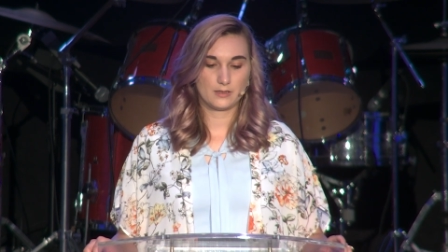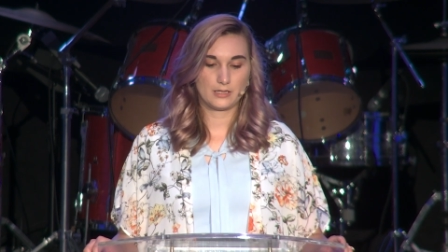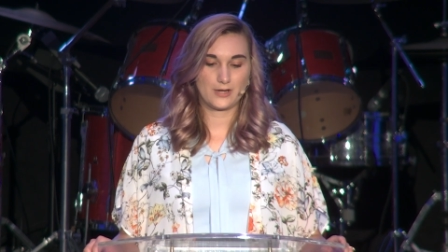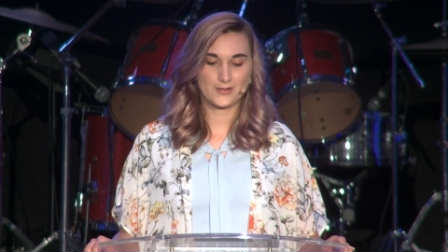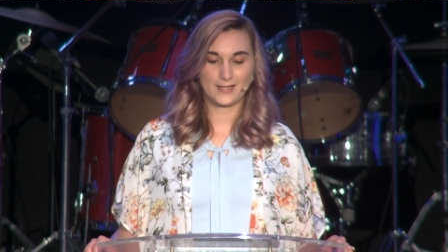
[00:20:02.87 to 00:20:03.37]

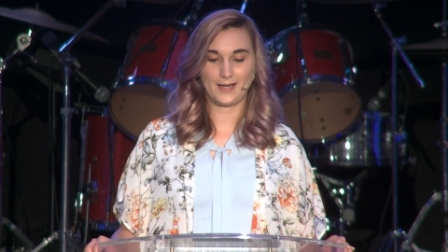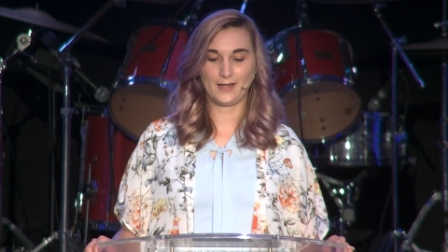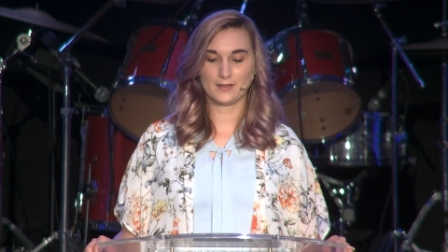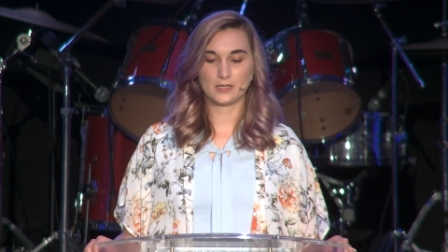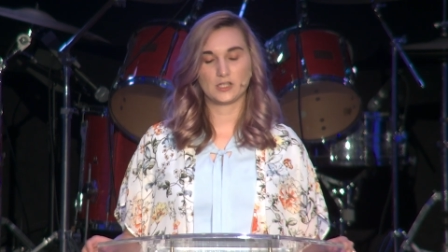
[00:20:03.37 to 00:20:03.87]
here
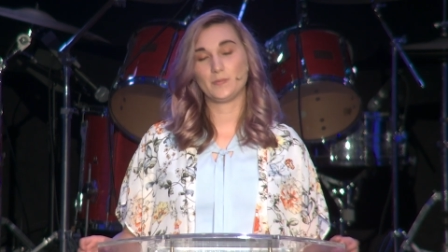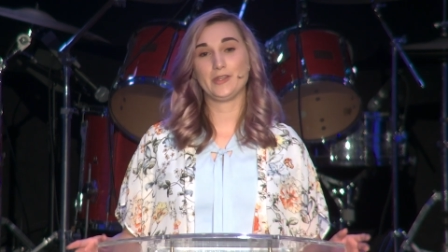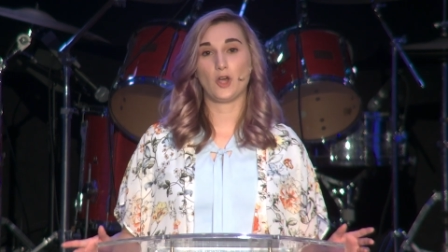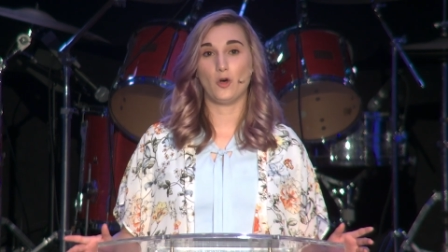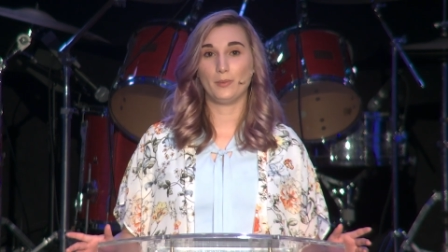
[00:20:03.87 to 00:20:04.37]
today and
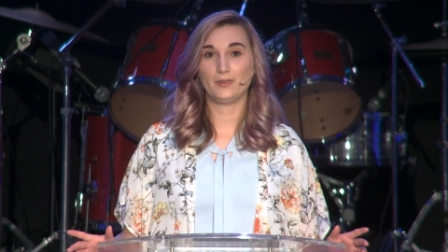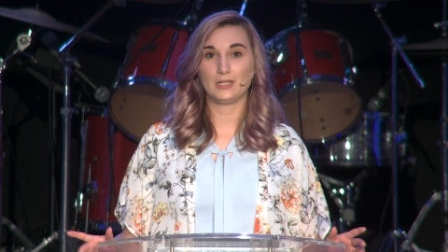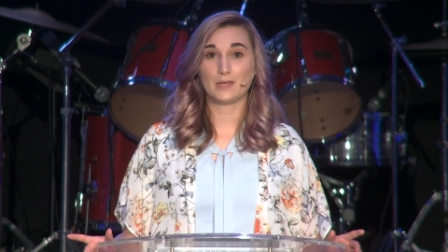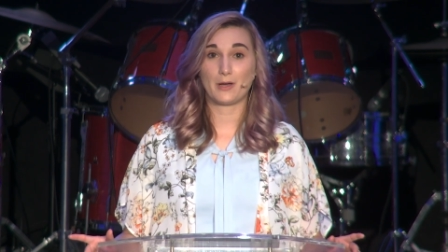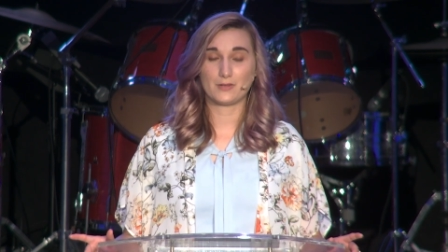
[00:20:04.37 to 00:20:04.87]
speak
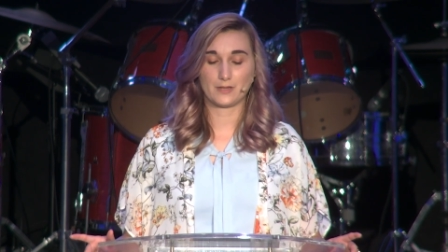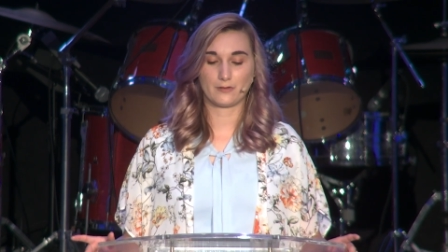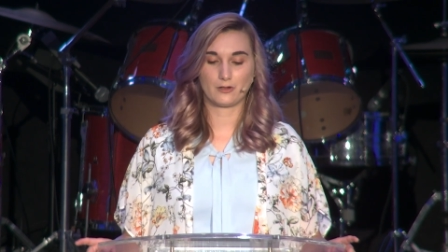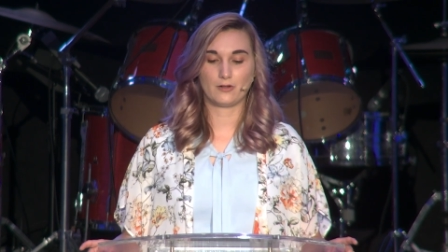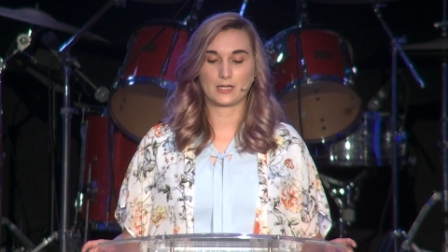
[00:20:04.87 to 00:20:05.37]
openly about
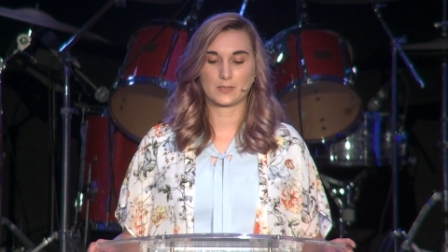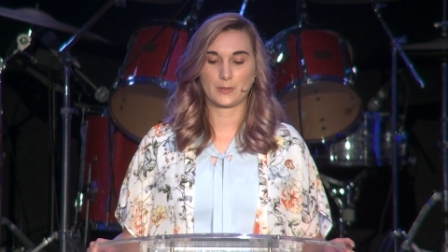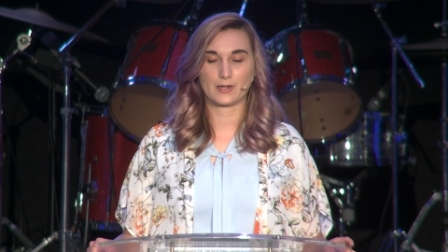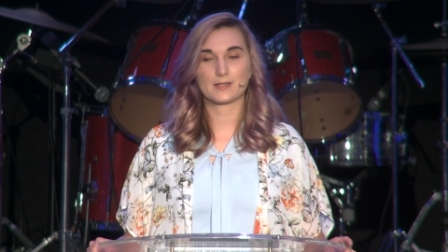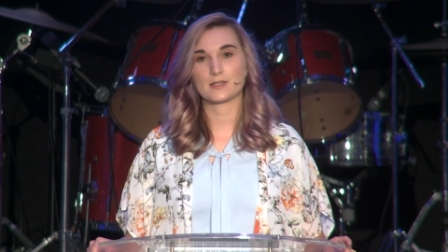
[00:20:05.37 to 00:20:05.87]
difficult
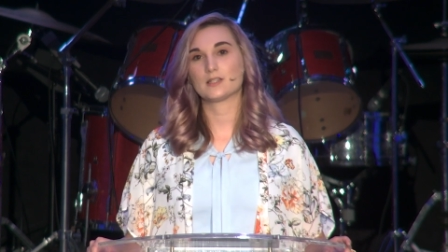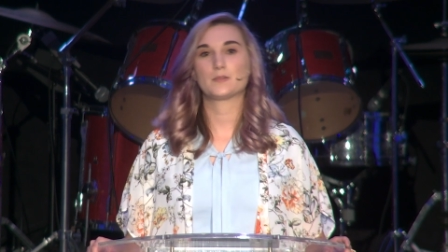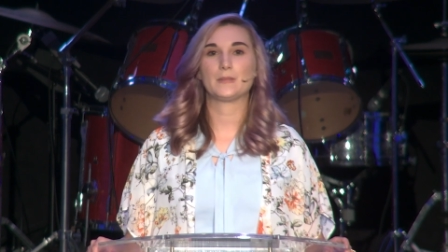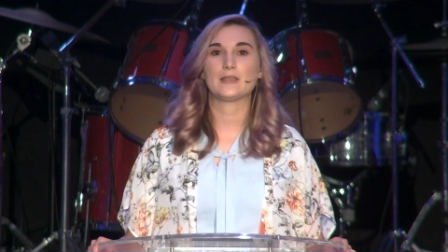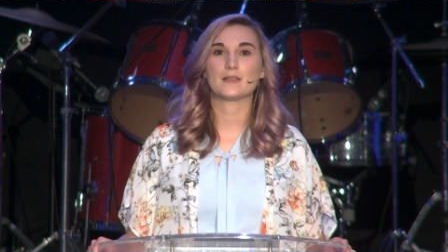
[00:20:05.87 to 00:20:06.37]

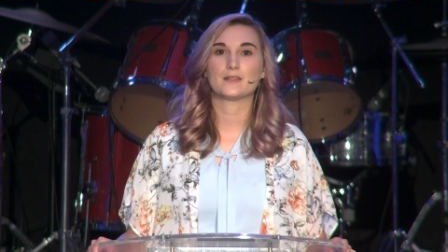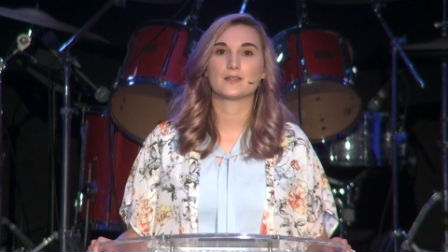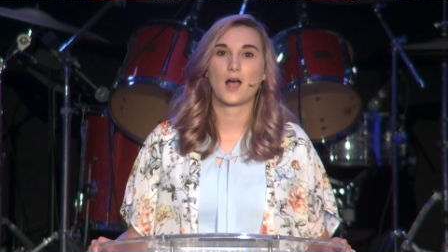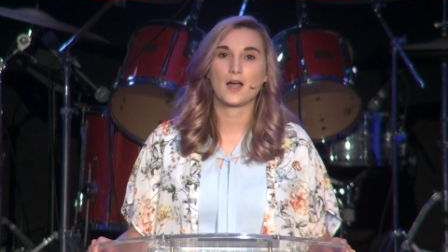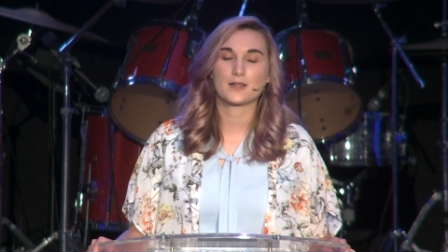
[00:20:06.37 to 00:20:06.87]
experiences
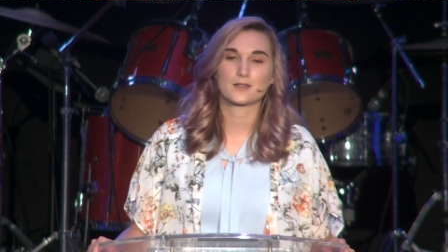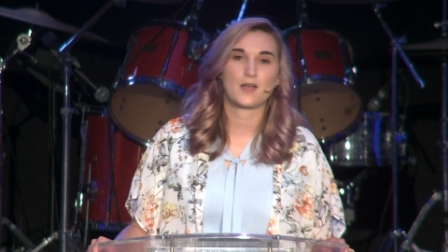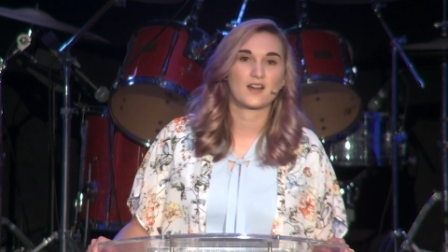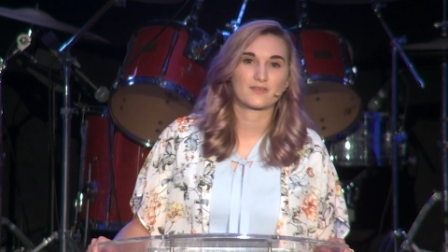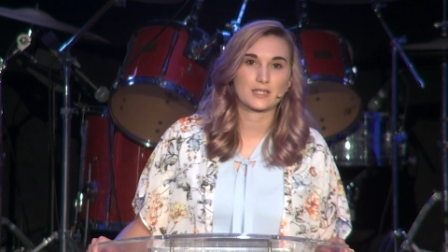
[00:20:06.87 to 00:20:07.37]
because God is a
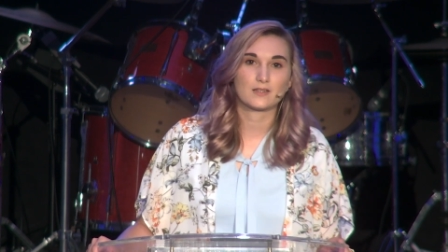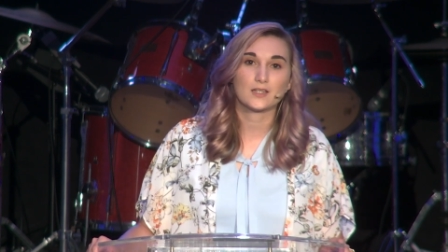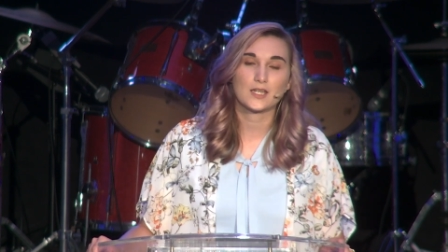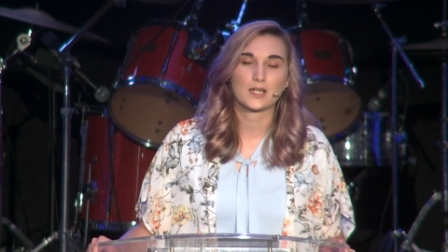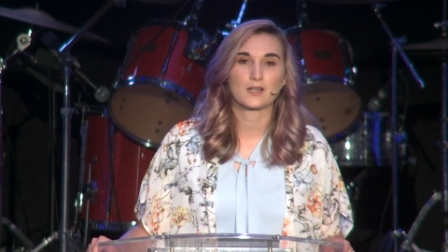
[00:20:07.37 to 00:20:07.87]
God of
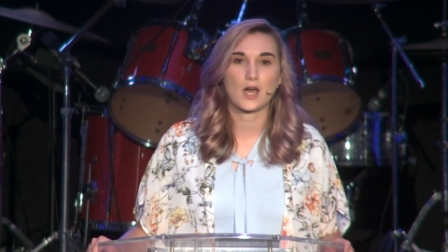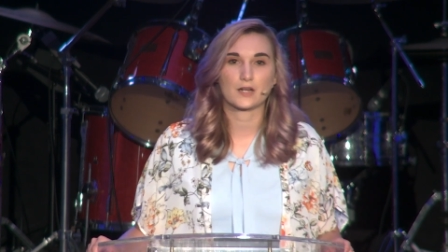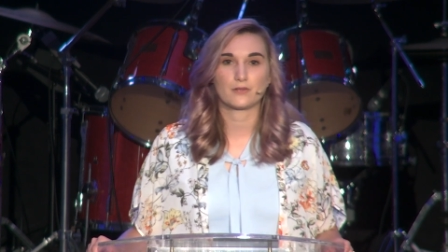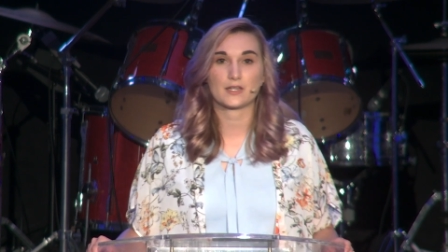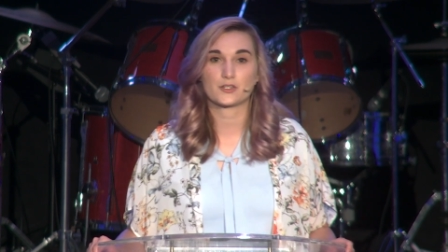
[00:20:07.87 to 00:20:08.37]
healing and a
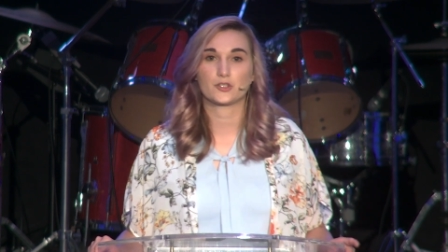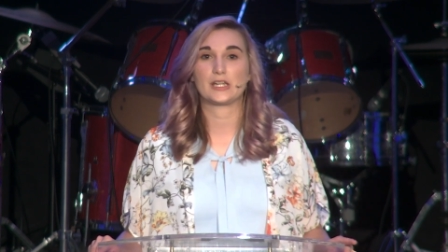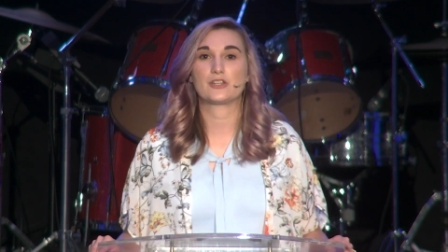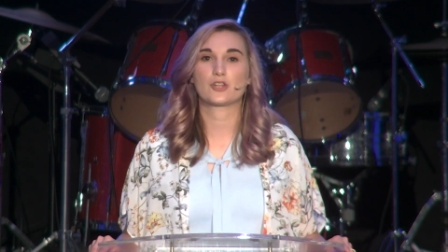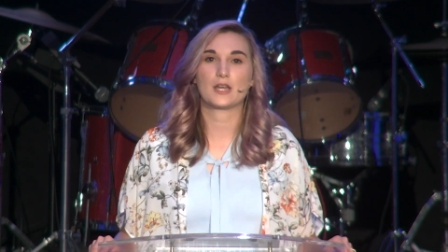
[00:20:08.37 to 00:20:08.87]
God of
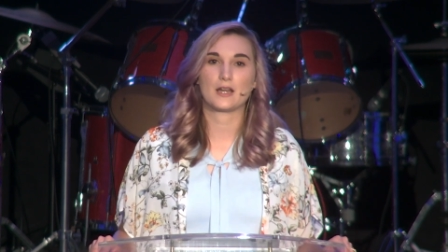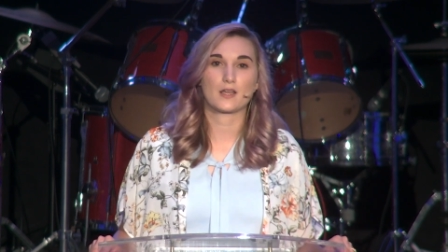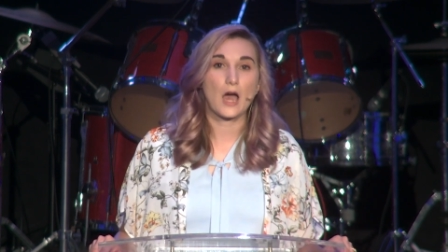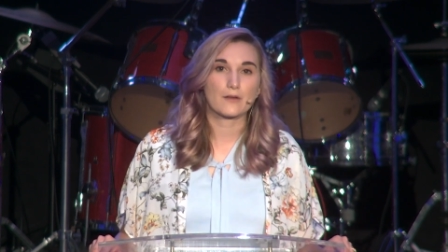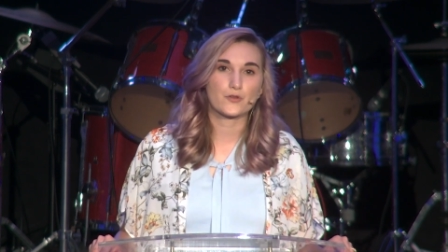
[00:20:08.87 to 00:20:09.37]
restoration and
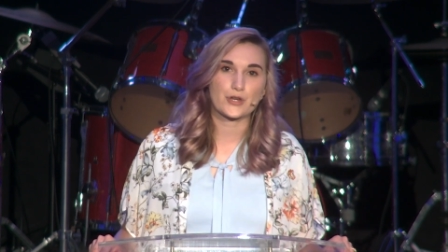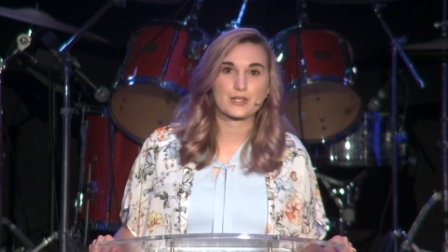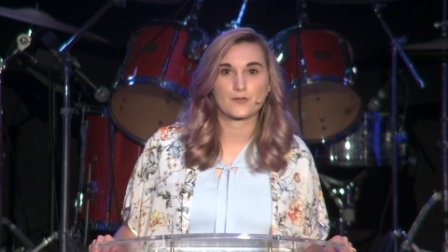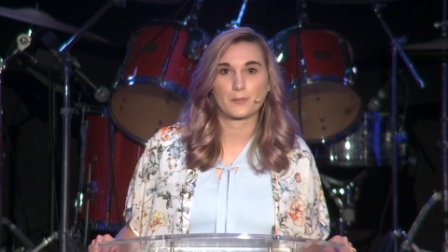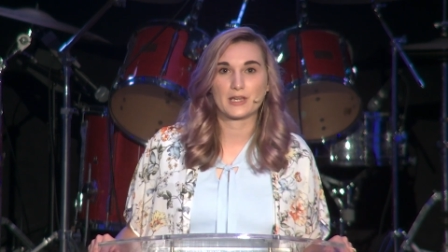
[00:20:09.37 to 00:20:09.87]
a God of
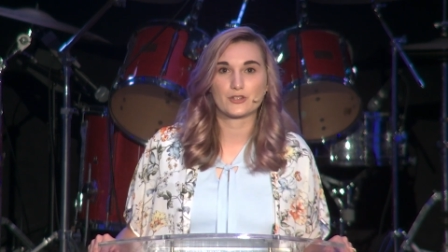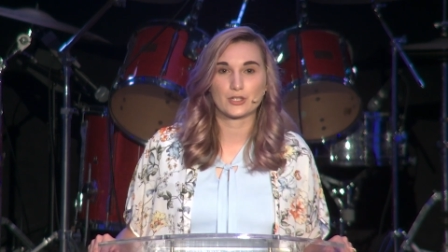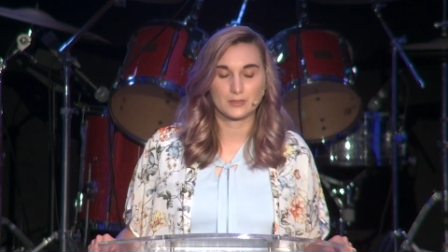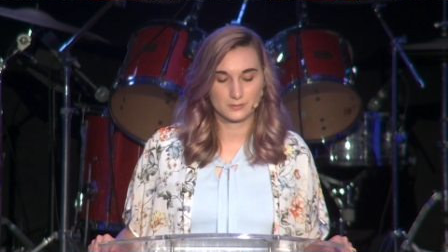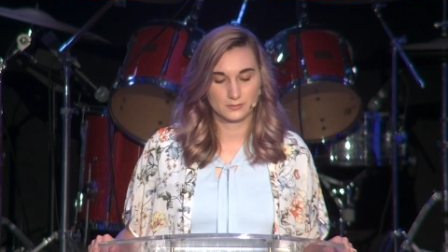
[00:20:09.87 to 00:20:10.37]

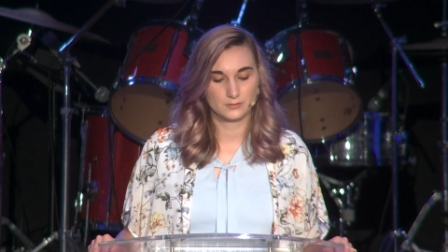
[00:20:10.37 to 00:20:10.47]
transformation.